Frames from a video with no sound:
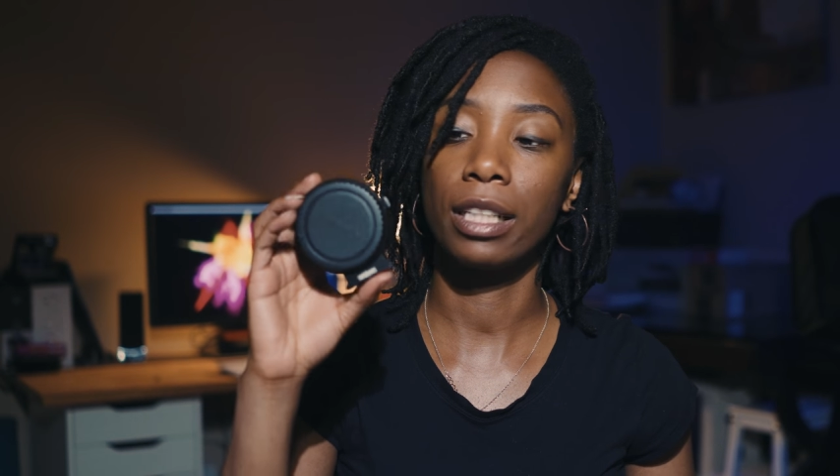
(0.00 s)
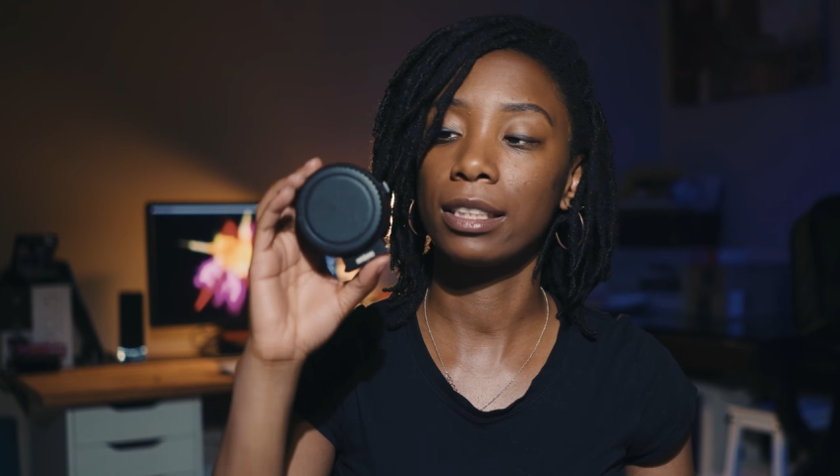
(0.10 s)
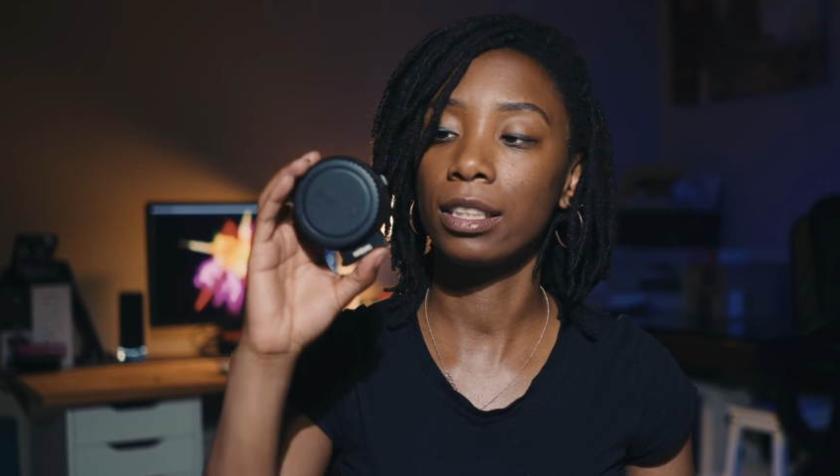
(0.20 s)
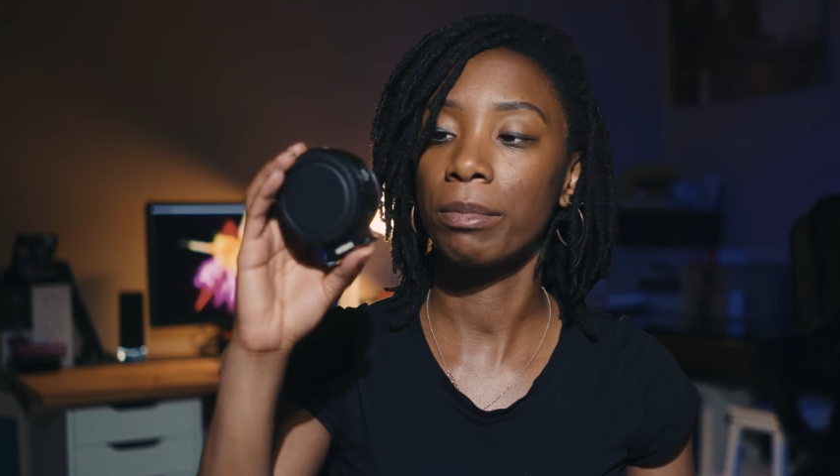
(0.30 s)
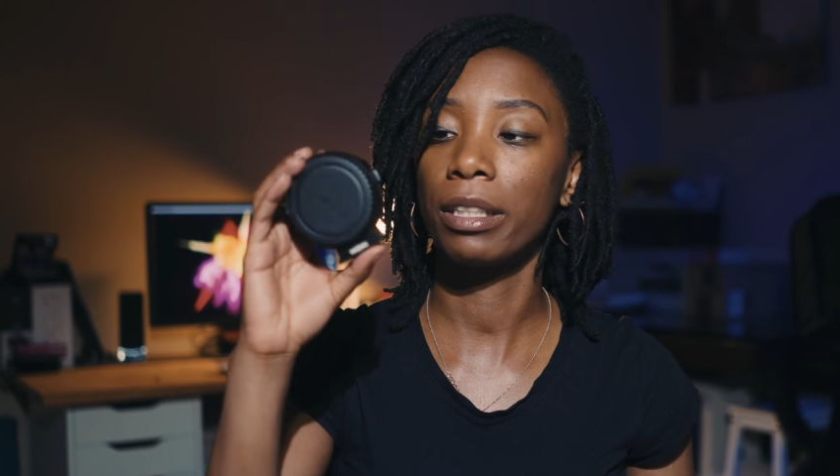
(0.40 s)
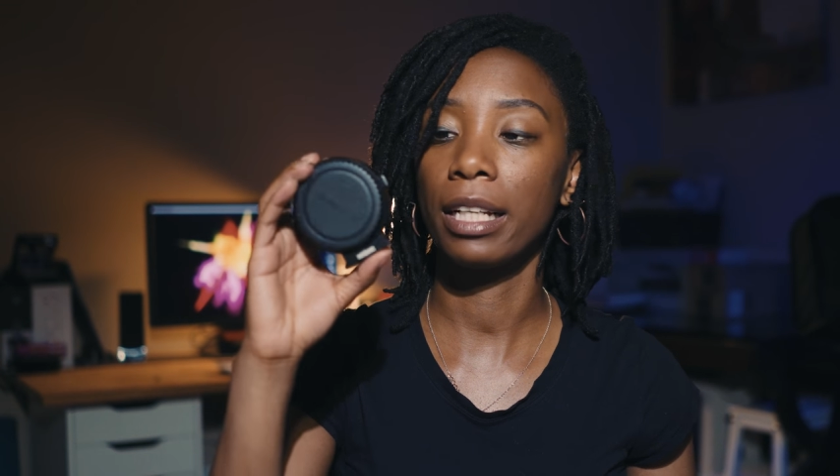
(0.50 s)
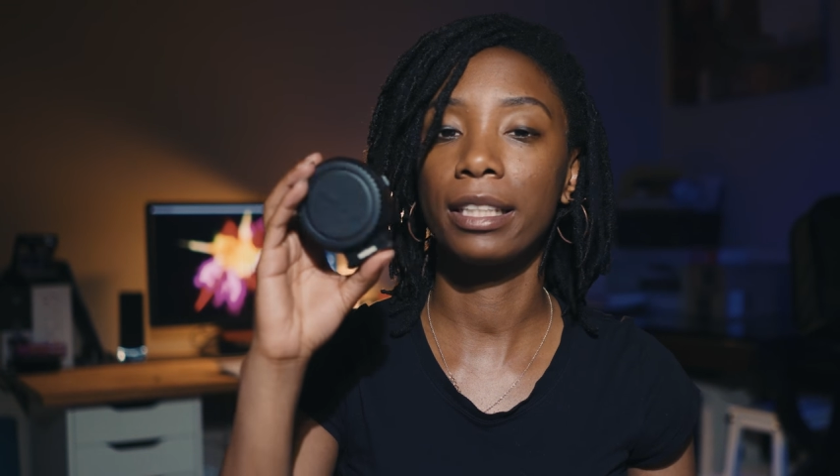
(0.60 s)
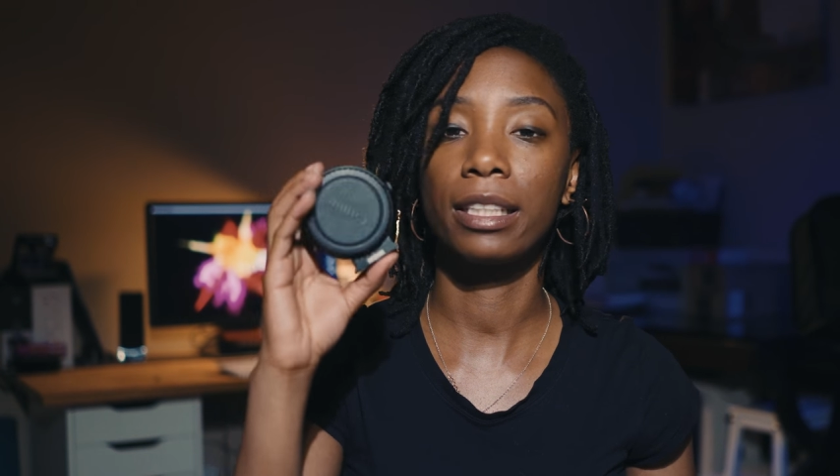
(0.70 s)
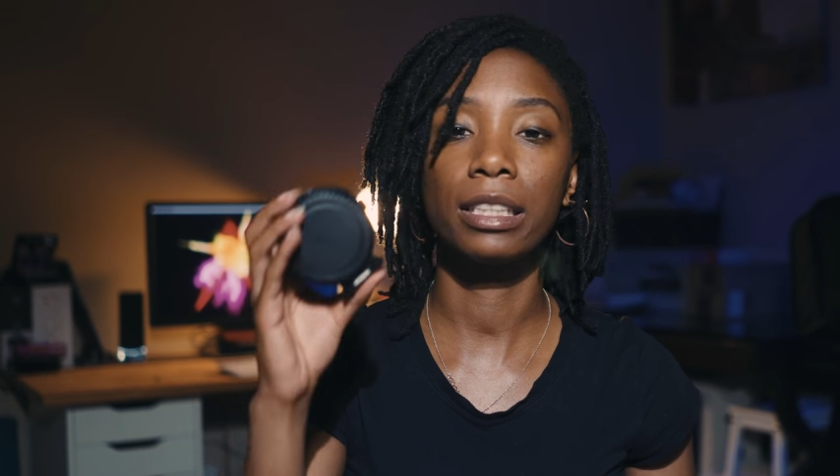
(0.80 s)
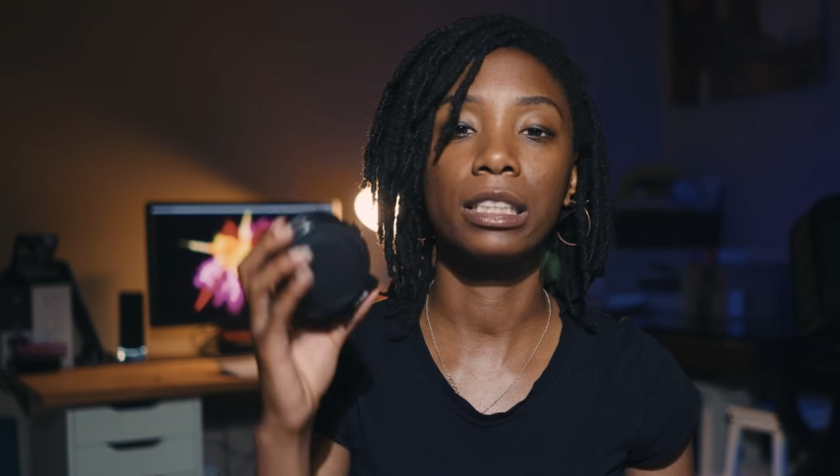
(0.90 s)
Like, something
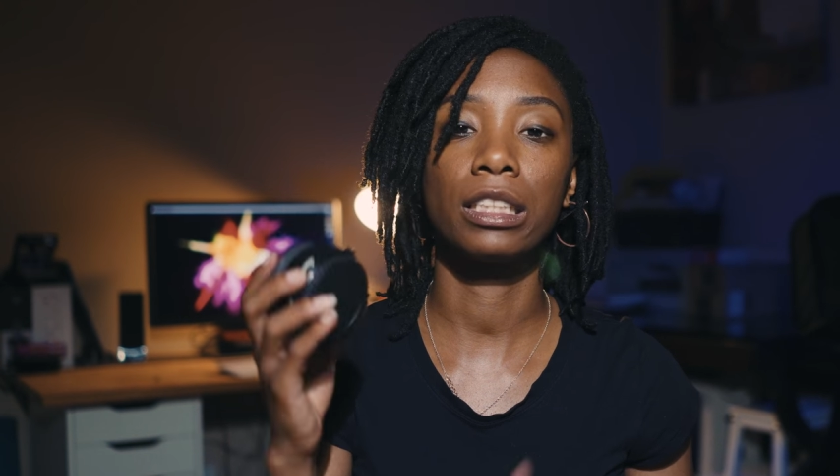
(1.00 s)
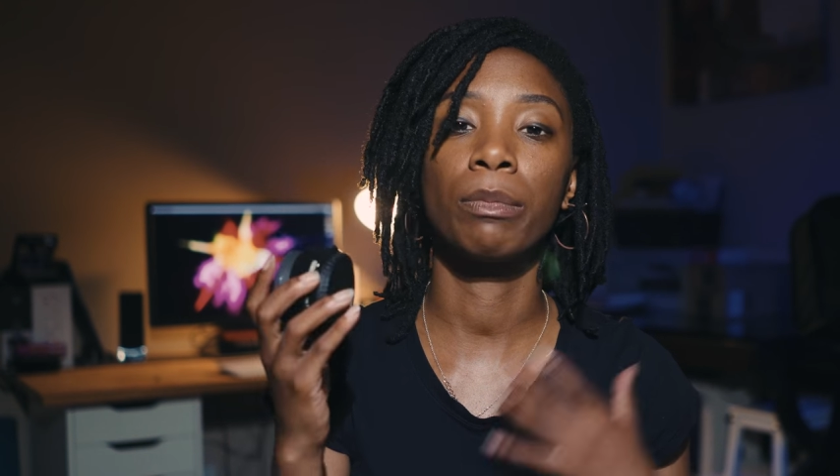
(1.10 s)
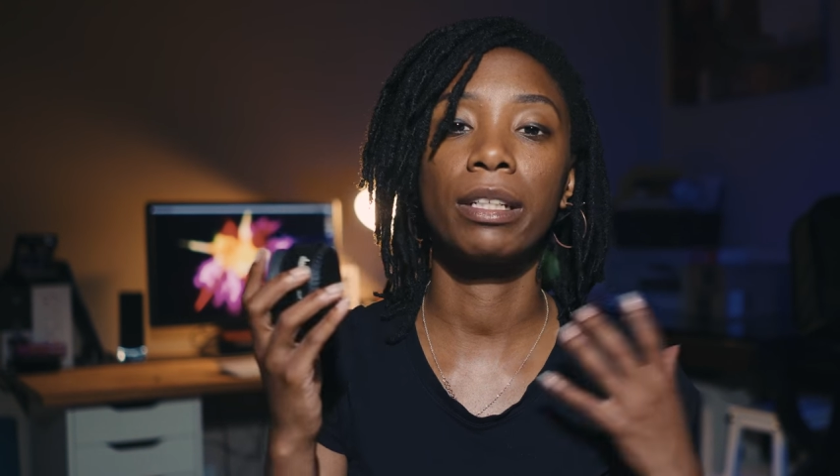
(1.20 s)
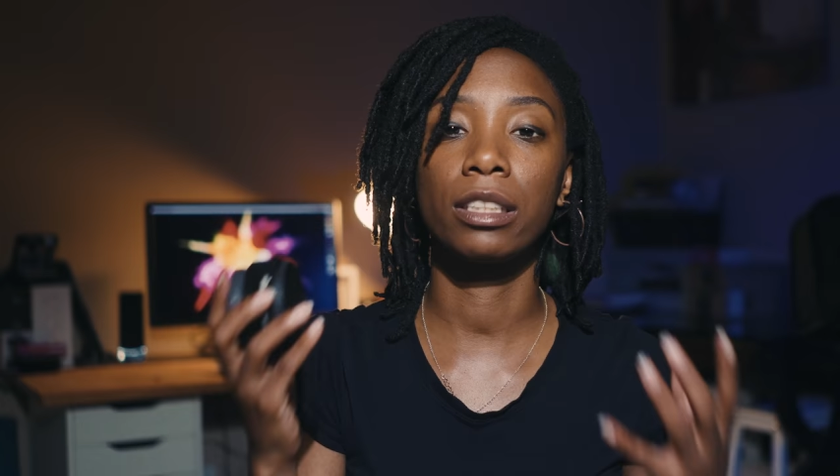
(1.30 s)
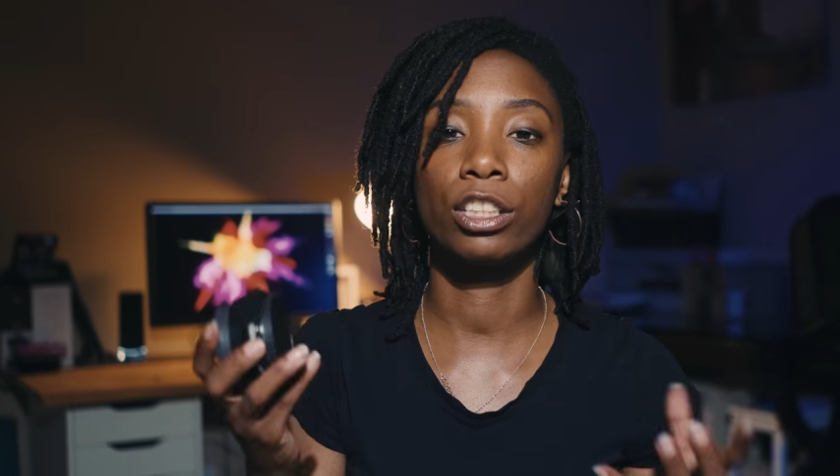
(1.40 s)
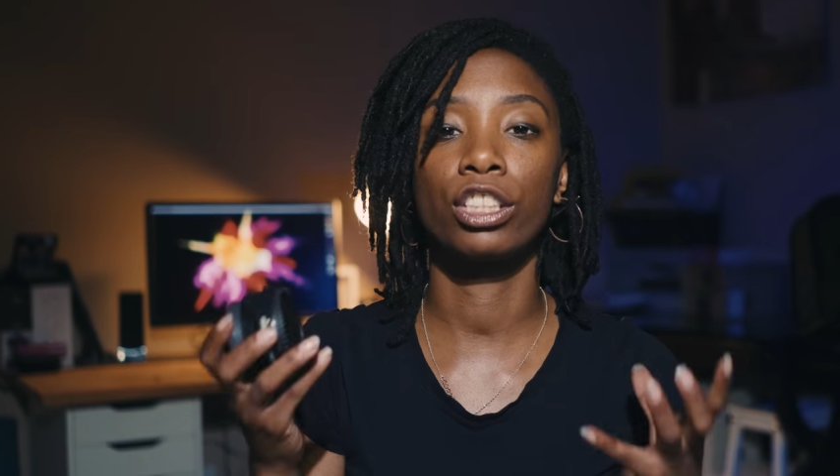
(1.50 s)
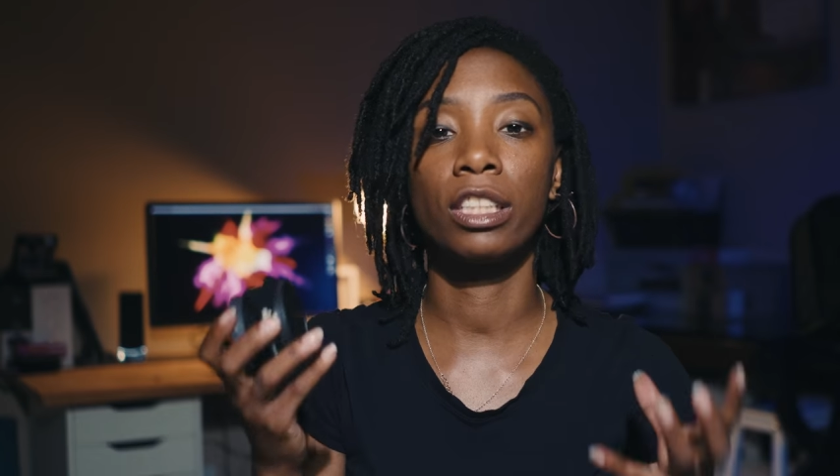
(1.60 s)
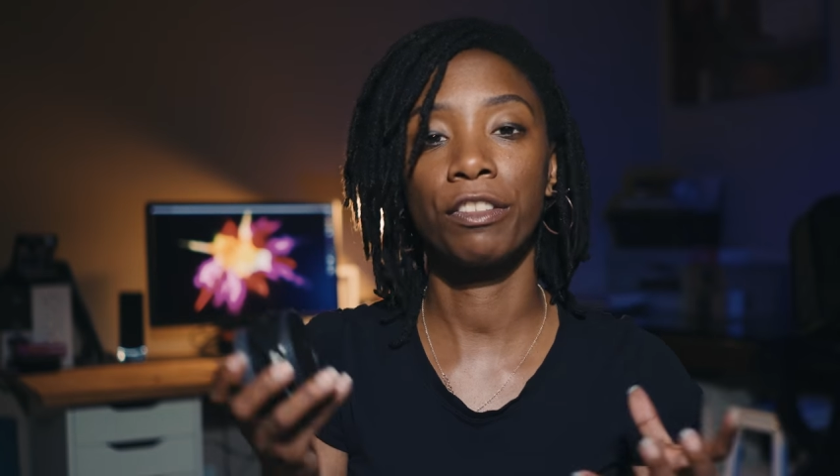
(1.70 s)
like this just made such a